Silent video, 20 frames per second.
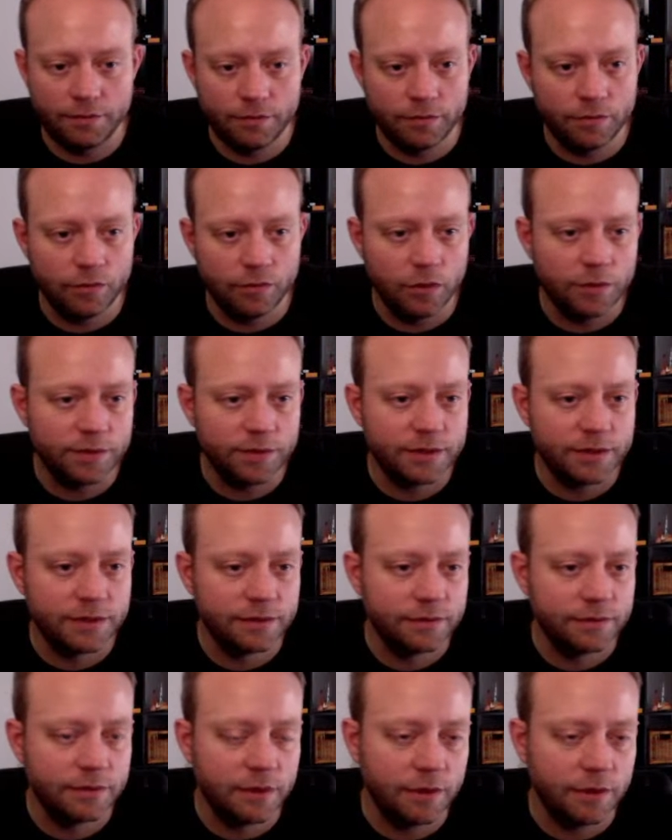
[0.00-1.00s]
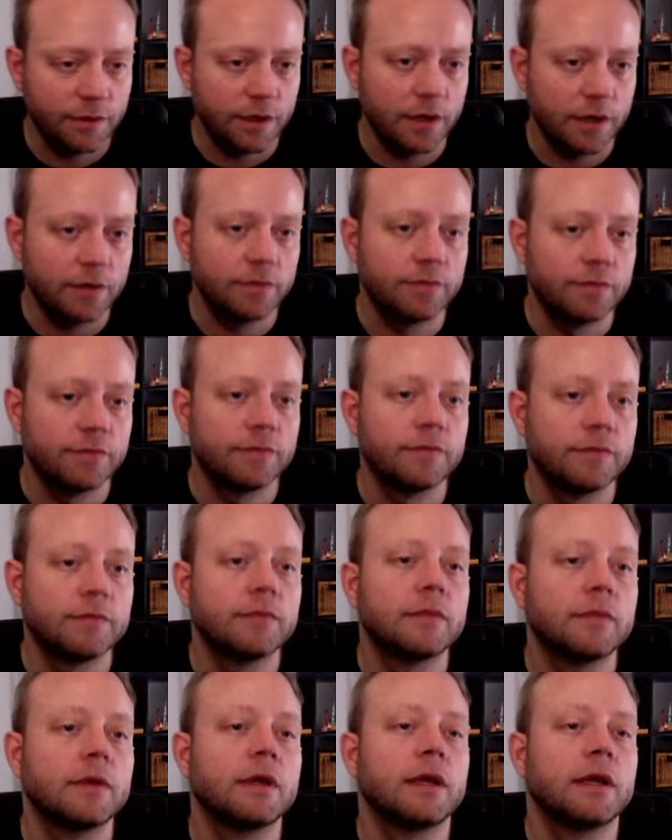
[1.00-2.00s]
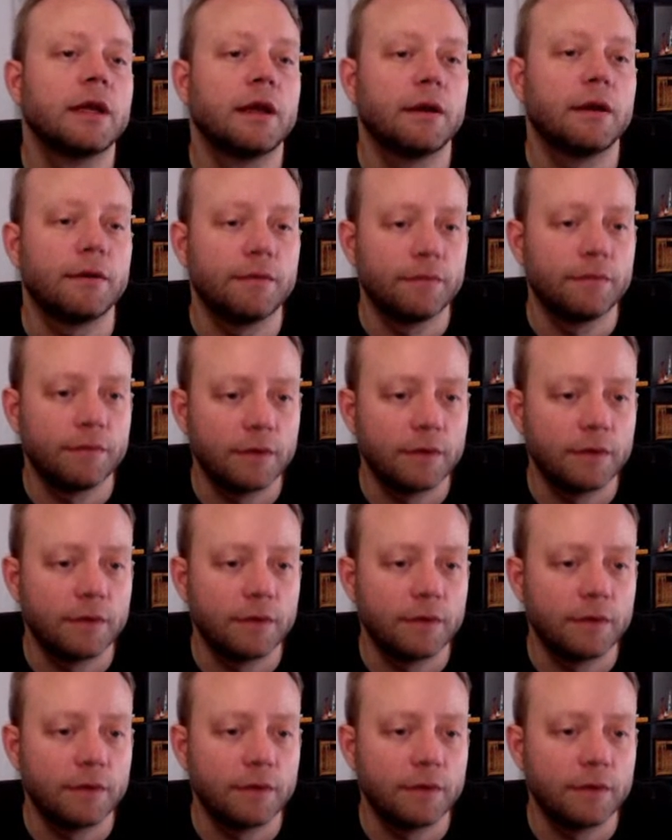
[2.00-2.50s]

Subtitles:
Whoops. There we go. Here.